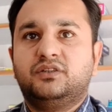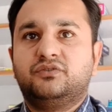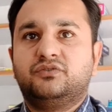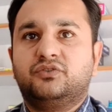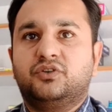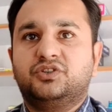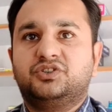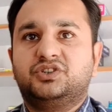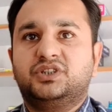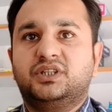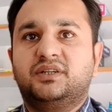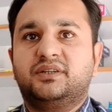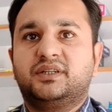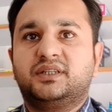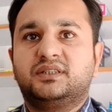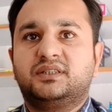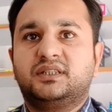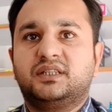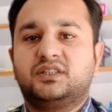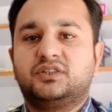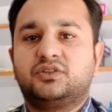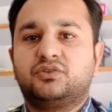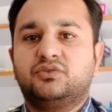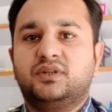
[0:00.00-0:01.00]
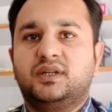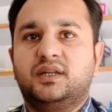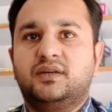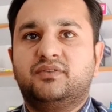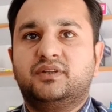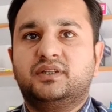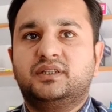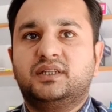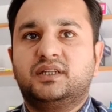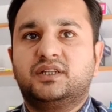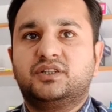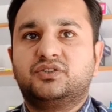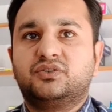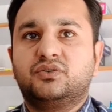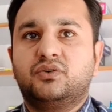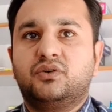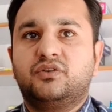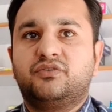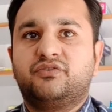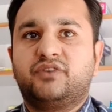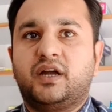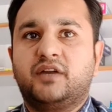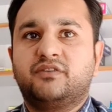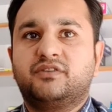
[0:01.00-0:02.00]
For children 6 to 11 years
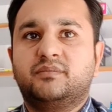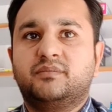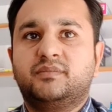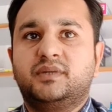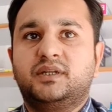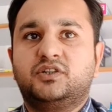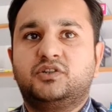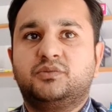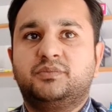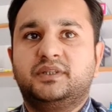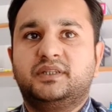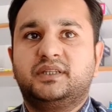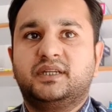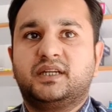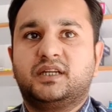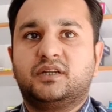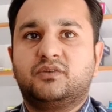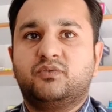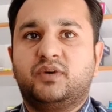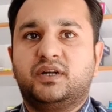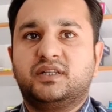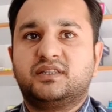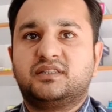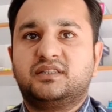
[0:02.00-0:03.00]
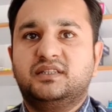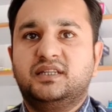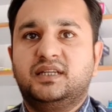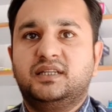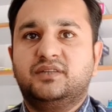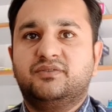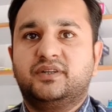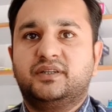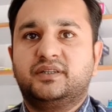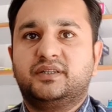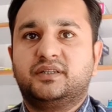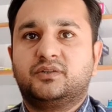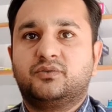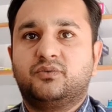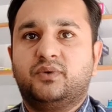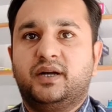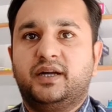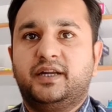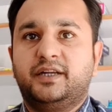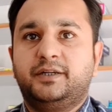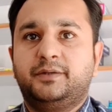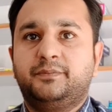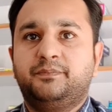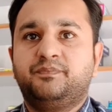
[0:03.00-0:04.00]
old, 5 ml to be taken once daily when
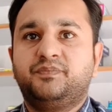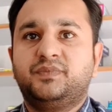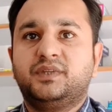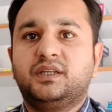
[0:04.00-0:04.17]
required.